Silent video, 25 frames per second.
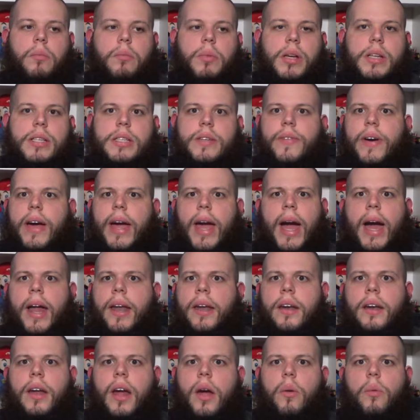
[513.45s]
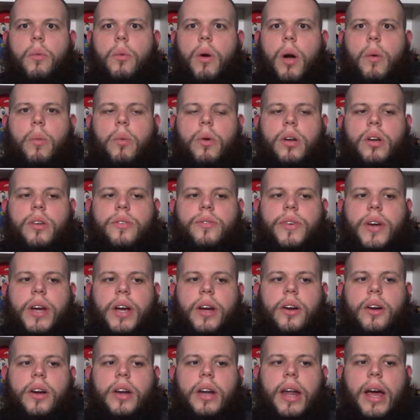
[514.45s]
because if I hadn't, I wouldn't have
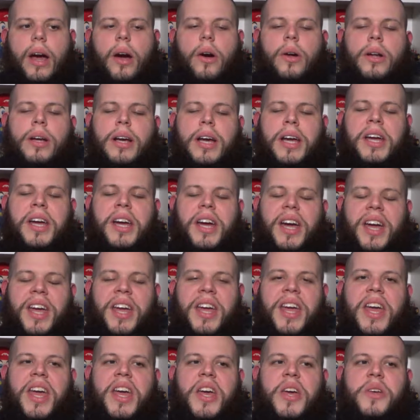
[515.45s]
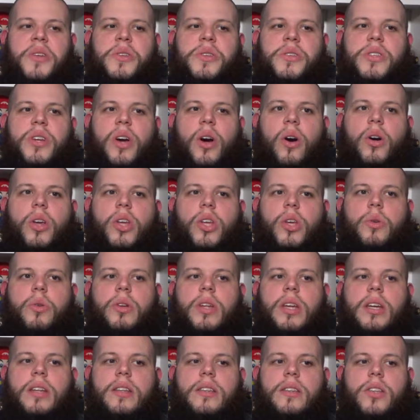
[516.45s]
figured it out. So
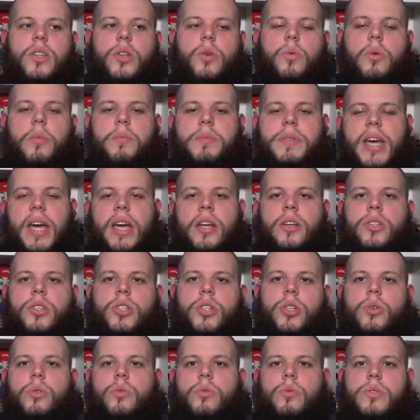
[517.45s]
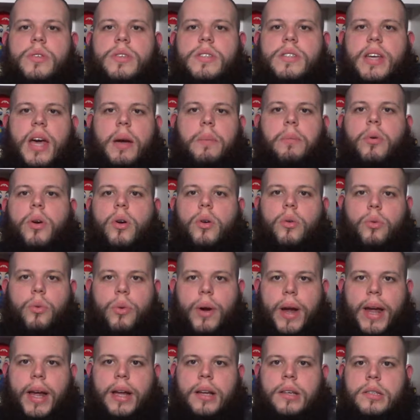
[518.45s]
you obtain two separate
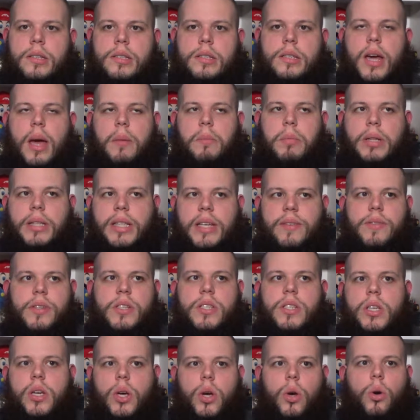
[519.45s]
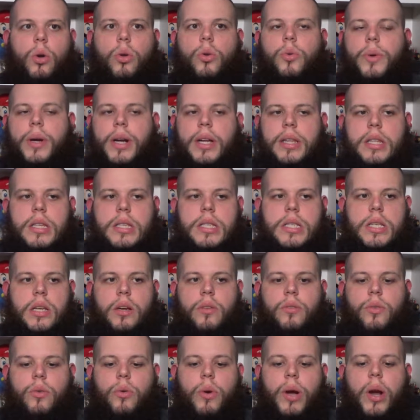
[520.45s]
rings. I believe it's the gold ring and the
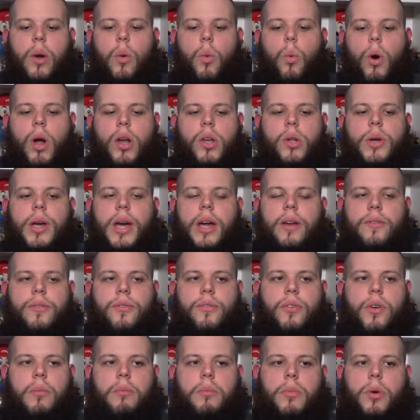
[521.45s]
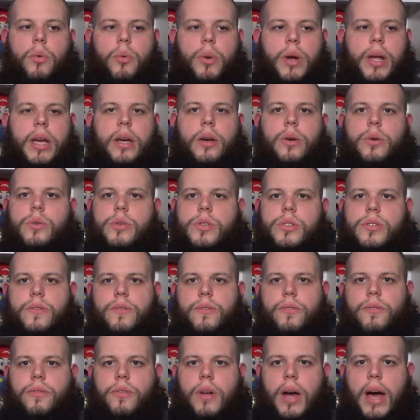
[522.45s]
silver ring. One you get from Maria, who's